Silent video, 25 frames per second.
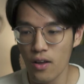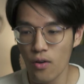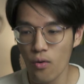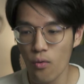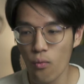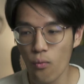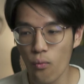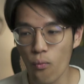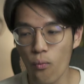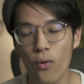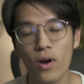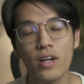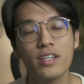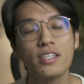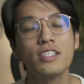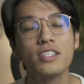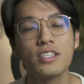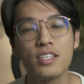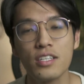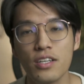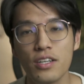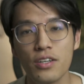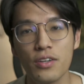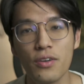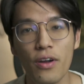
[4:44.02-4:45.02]

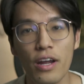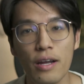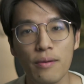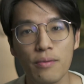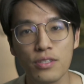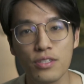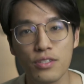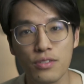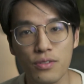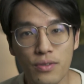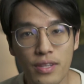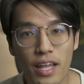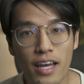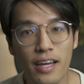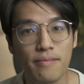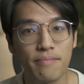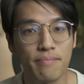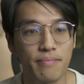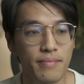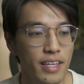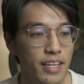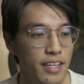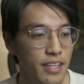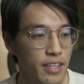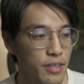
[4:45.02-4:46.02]
Once you're able to do that,
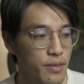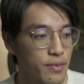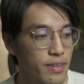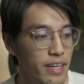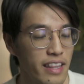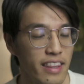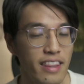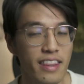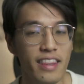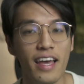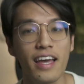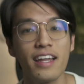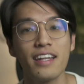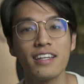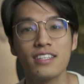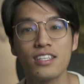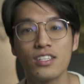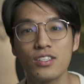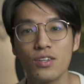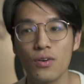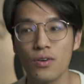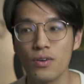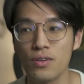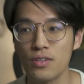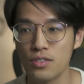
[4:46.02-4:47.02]
you can then
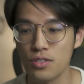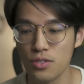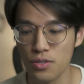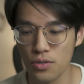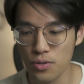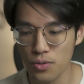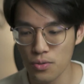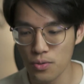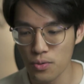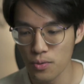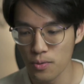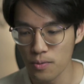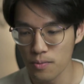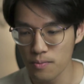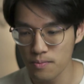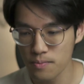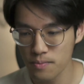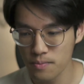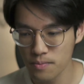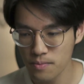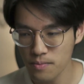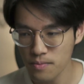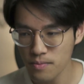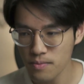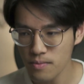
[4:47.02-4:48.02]
start to
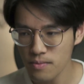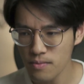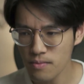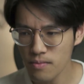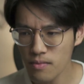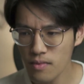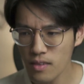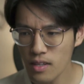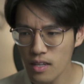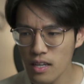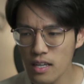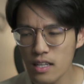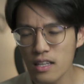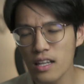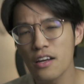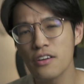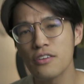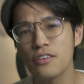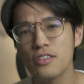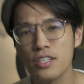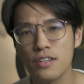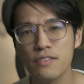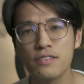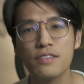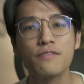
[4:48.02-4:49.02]
allow
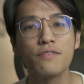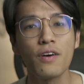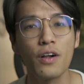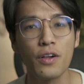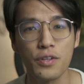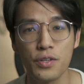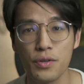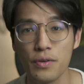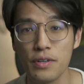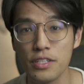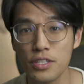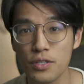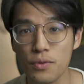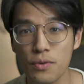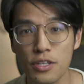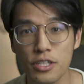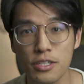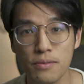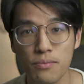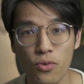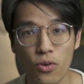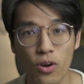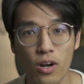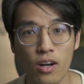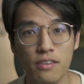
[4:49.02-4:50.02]
yourself to follow your
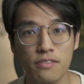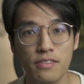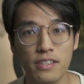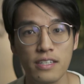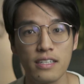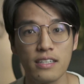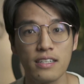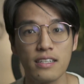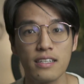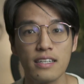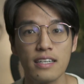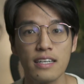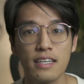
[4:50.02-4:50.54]
intuition more often.